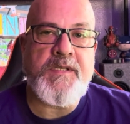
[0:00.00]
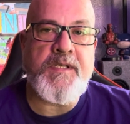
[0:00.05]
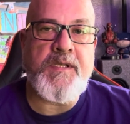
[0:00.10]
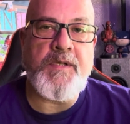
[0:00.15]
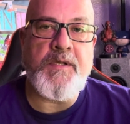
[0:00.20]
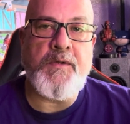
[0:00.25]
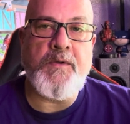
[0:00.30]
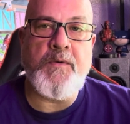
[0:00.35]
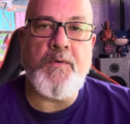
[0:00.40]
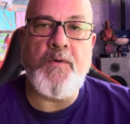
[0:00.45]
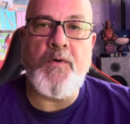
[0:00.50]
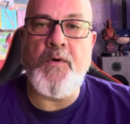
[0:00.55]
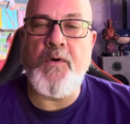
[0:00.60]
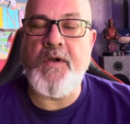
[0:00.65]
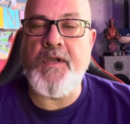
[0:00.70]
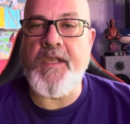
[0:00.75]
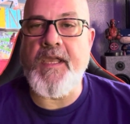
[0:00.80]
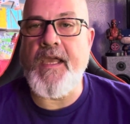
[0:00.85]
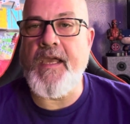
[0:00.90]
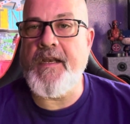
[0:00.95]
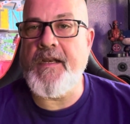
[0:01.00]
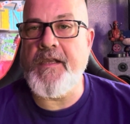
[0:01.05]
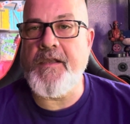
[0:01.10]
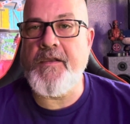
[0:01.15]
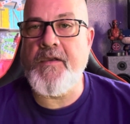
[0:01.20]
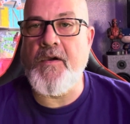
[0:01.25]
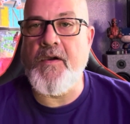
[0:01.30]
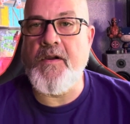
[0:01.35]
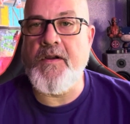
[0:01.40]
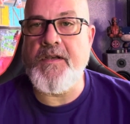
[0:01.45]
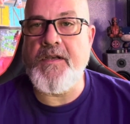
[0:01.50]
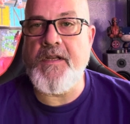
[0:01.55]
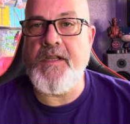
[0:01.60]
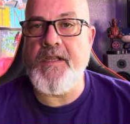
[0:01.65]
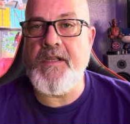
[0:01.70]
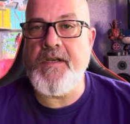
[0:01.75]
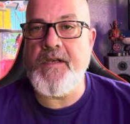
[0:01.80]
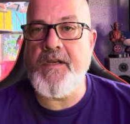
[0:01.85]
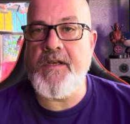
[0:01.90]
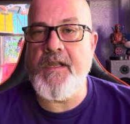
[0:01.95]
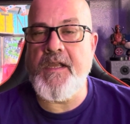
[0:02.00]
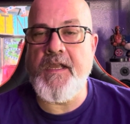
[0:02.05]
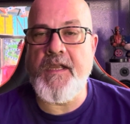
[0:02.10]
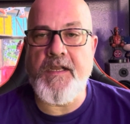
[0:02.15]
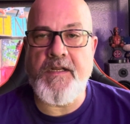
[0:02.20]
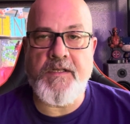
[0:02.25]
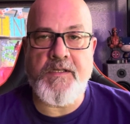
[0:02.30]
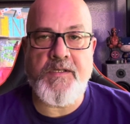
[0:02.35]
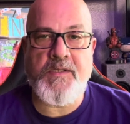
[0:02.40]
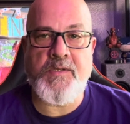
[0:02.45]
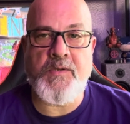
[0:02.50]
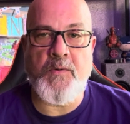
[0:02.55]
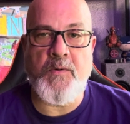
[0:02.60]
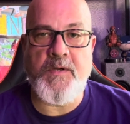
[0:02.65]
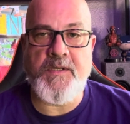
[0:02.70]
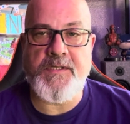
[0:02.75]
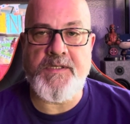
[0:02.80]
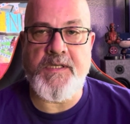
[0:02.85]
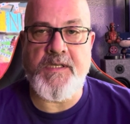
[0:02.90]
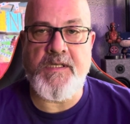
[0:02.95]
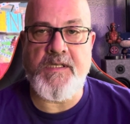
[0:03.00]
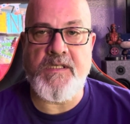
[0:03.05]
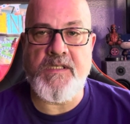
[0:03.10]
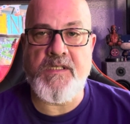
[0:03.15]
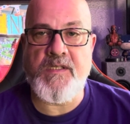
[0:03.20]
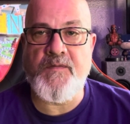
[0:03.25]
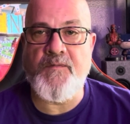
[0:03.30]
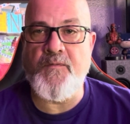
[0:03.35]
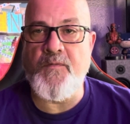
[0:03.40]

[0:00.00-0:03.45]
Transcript: to organic gardening and sources